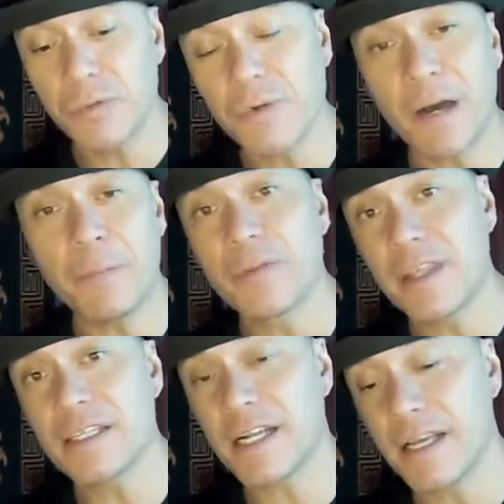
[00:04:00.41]
through a couple
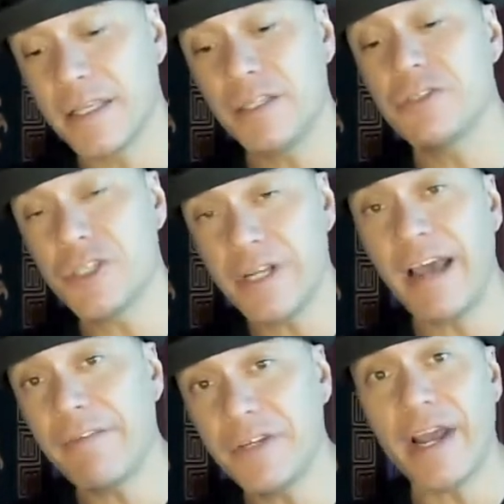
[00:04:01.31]
things that I think you should
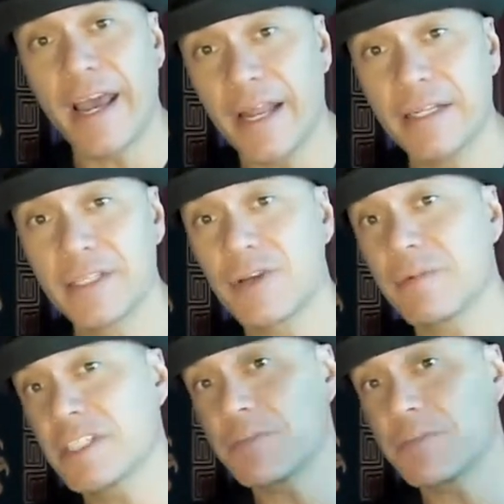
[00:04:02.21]
have in your ad. So I'm going to